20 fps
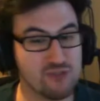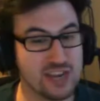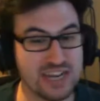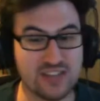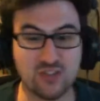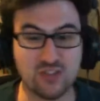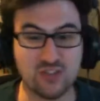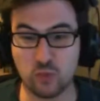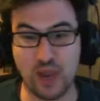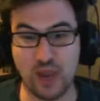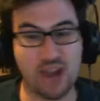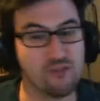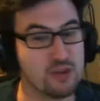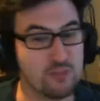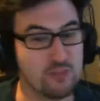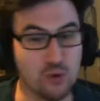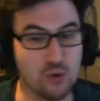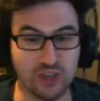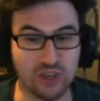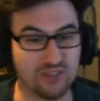a really
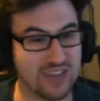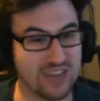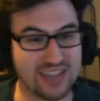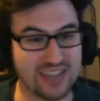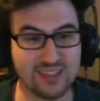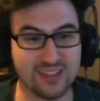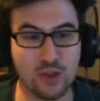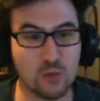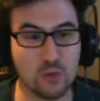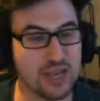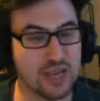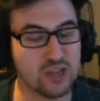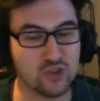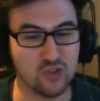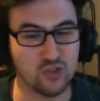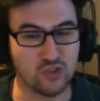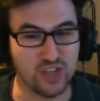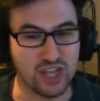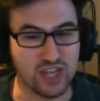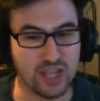sweary book if it had no
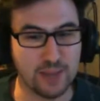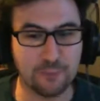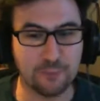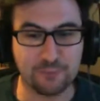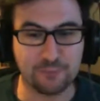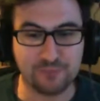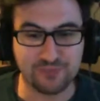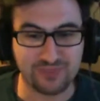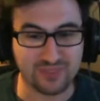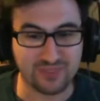pictures in it.